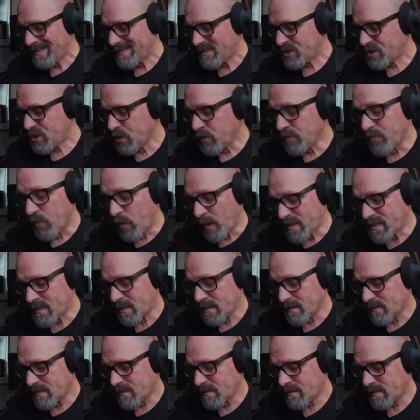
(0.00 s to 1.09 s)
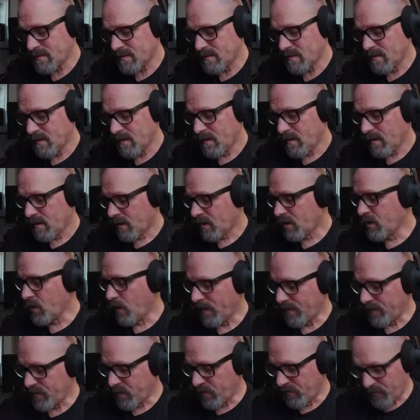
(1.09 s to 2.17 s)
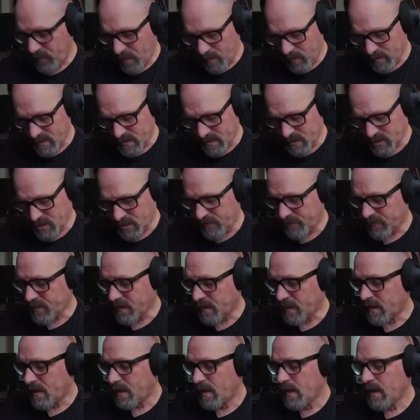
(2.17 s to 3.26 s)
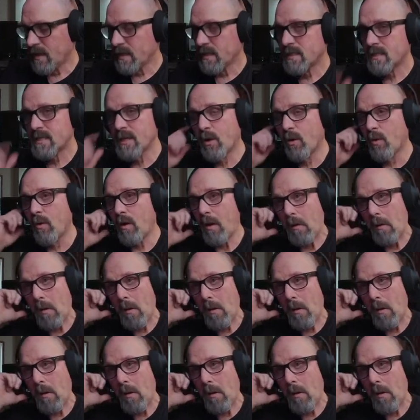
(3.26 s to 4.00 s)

two voices going through a frequency shifter. So